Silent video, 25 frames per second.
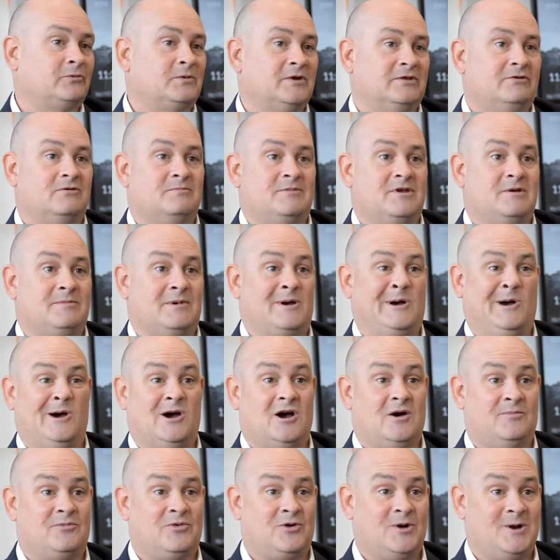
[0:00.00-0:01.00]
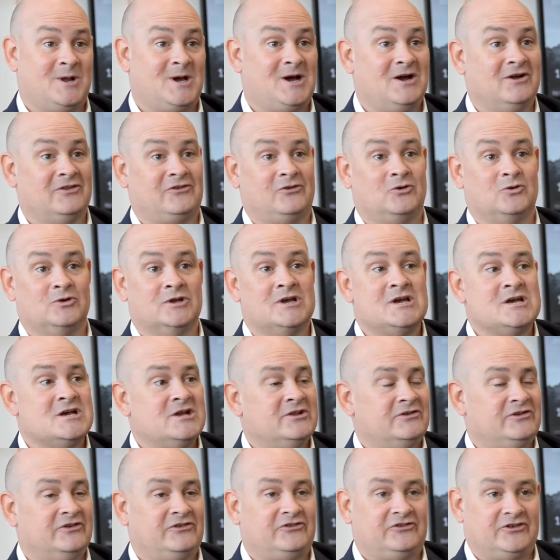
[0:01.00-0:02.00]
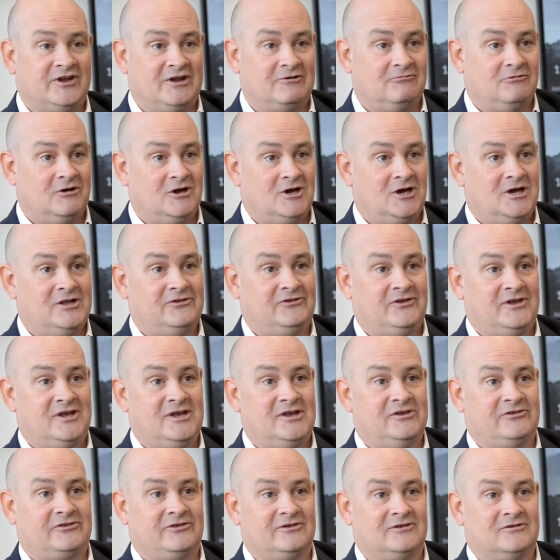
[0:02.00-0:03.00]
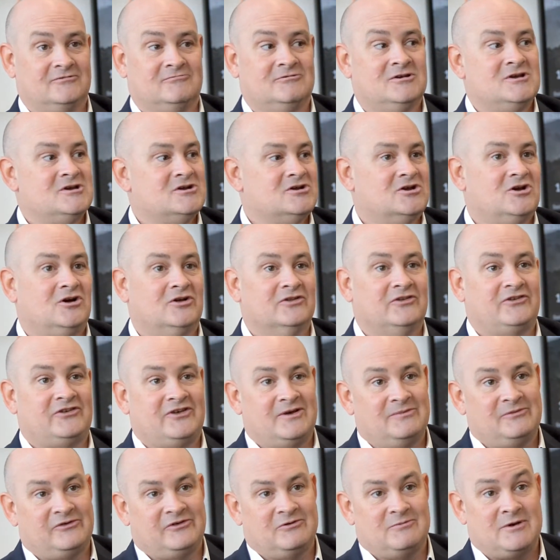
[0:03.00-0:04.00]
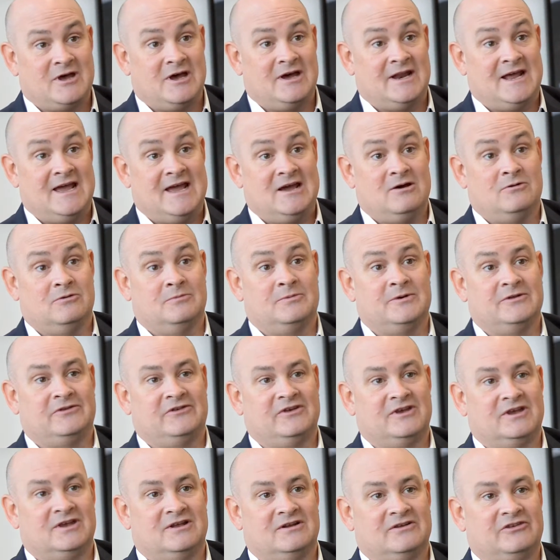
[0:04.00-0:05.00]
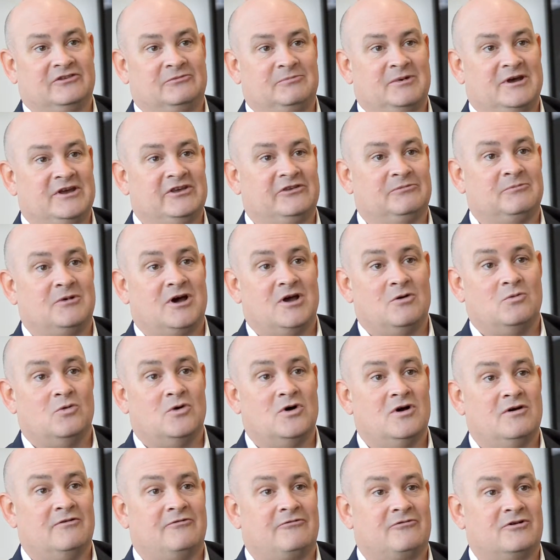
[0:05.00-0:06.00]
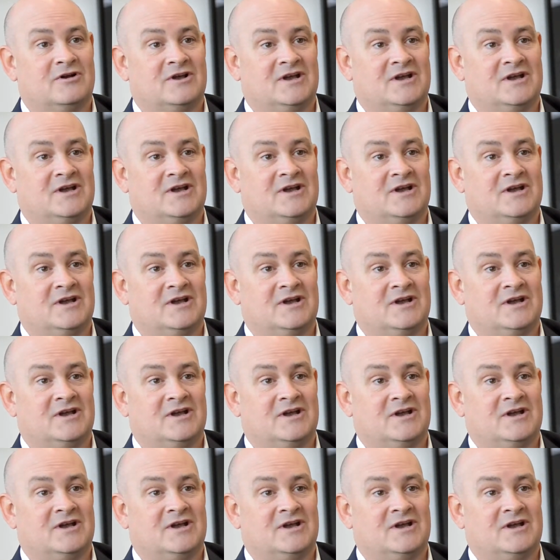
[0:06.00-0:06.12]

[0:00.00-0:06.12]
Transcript: whether it be about our product or just general ideas and concepts about how a particular space might work for a